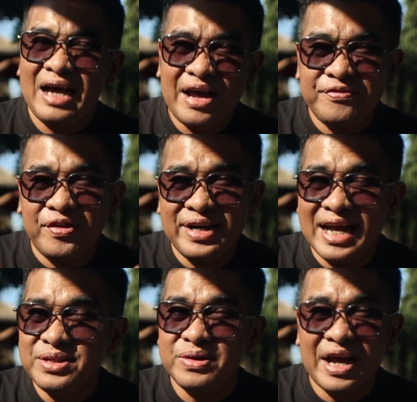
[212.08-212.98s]
and for
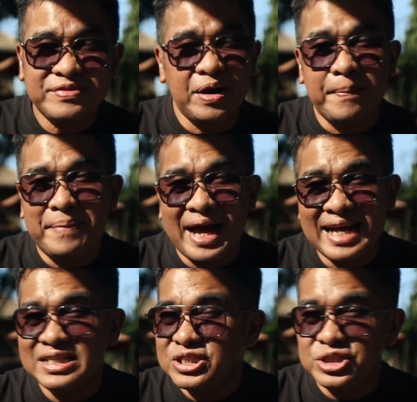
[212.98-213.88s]
that you have to
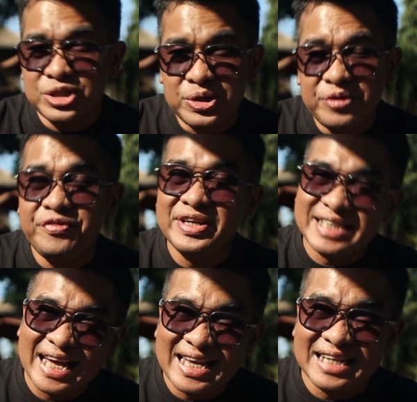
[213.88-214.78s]
apply through
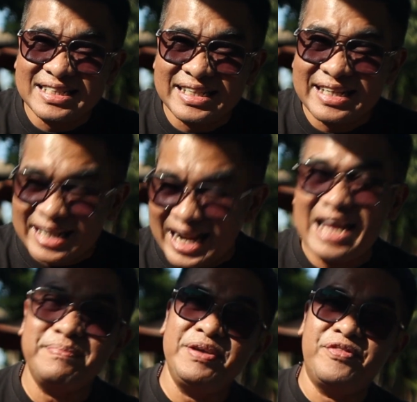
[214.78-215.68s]
visa agency
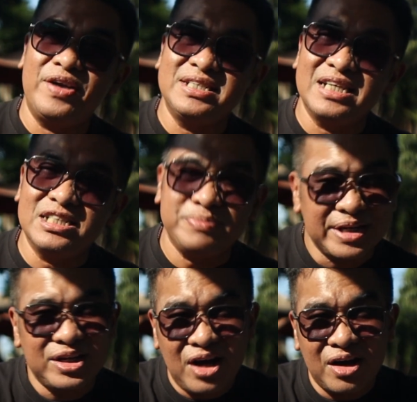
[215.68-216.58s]
like me for instance
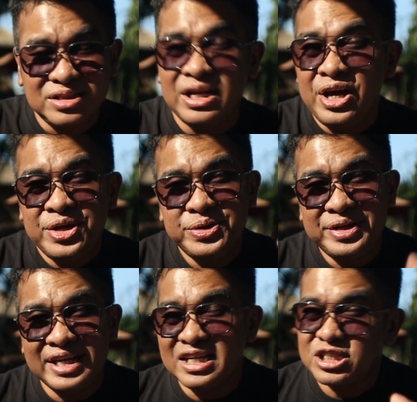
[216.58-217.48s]
because you
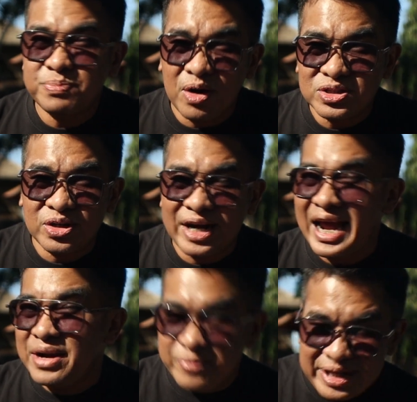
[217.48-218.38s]
need a sponsor
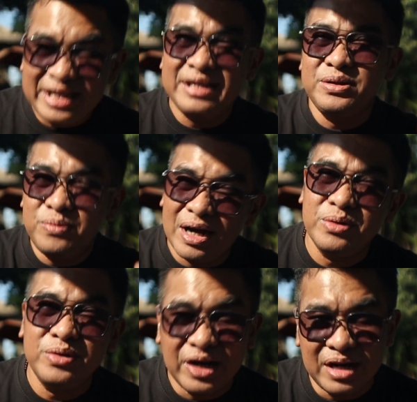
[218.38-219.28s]
and we the one
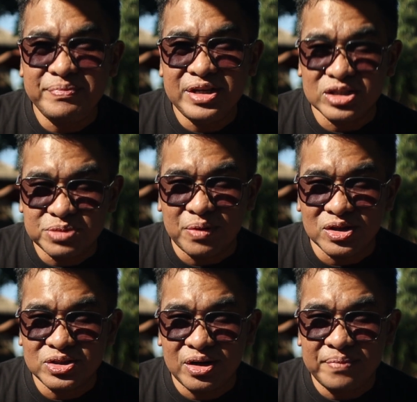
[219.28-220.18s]
who gonna be your
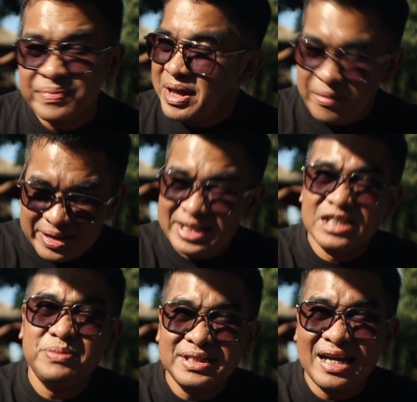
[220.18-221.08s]
sponsor with
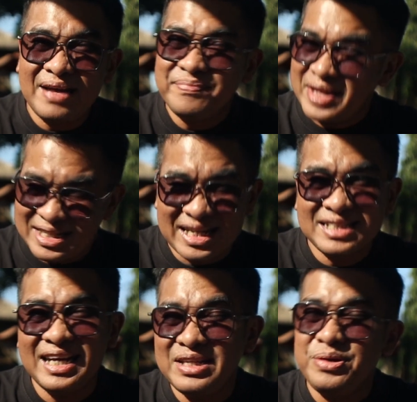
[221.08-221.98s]
this visa, as I
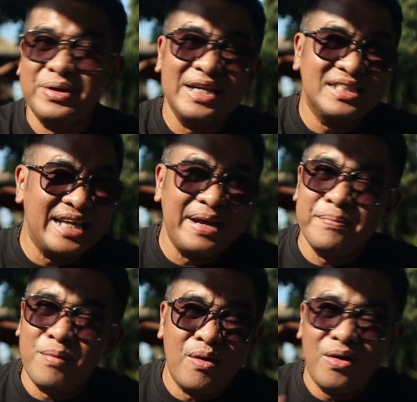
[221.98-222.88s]
said, you can stay
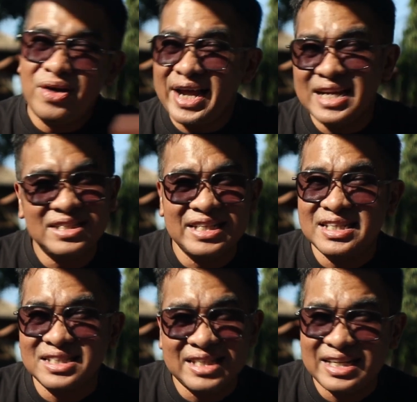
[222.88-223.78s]
more than
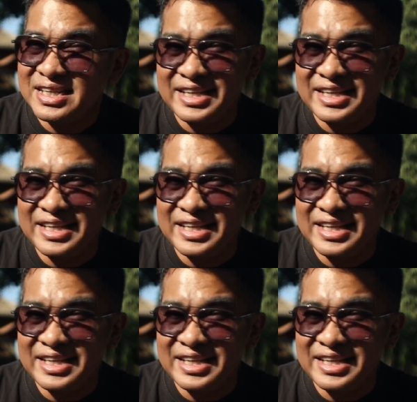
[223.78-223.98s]
60